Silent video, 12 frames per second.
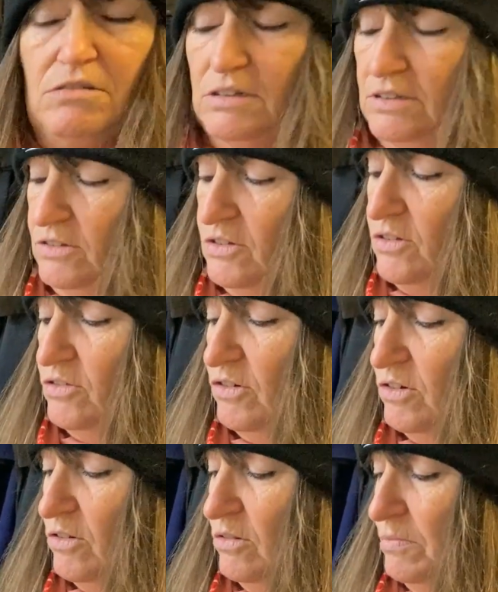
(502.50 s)
it's the
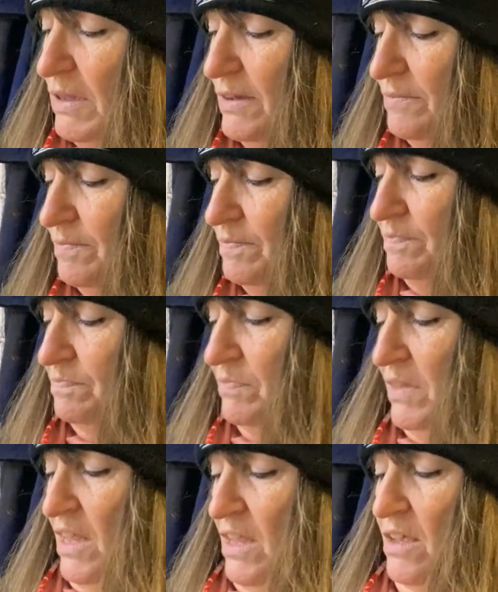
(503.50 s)
throttle bit.
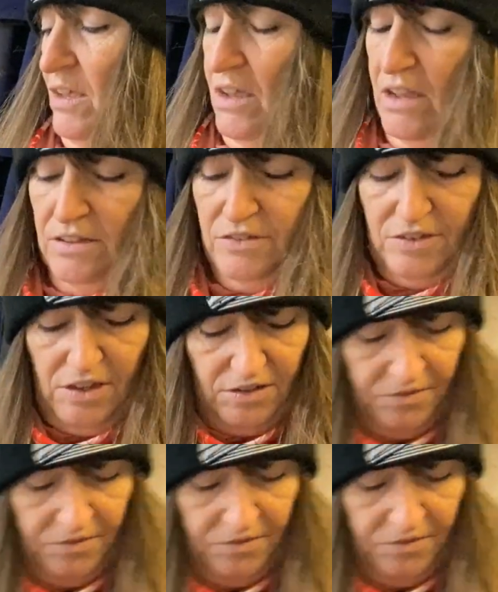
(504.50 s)
So